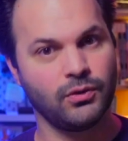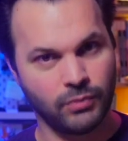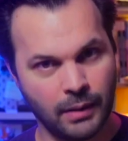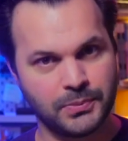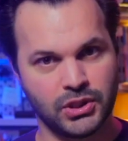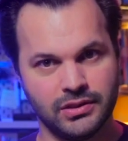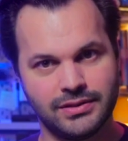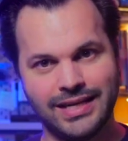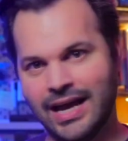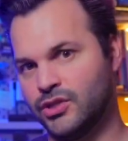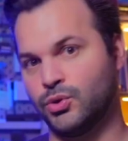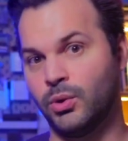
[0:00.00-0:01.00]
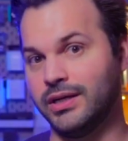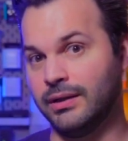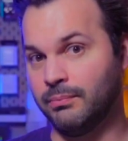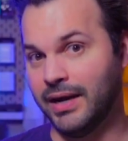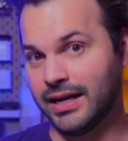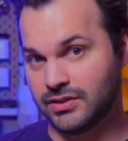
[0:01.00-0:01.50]
eruptions, asteroid
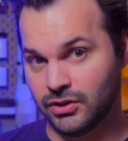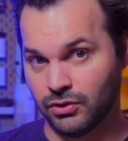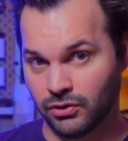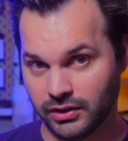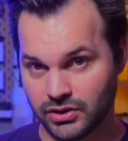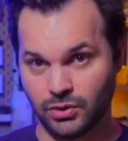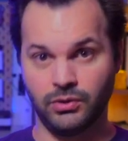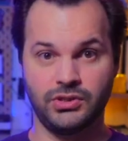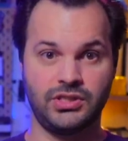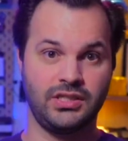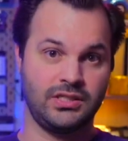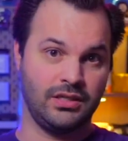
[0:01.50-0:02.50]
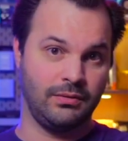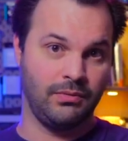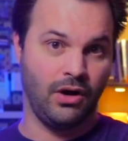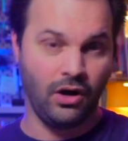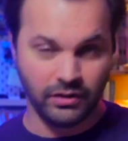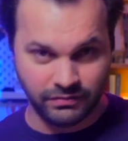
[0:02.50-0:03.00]
impacts in the early solar system,
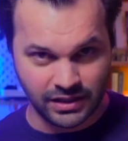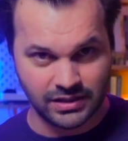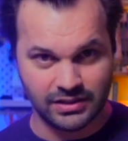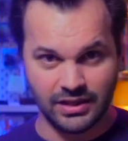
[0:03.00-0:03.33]
all of these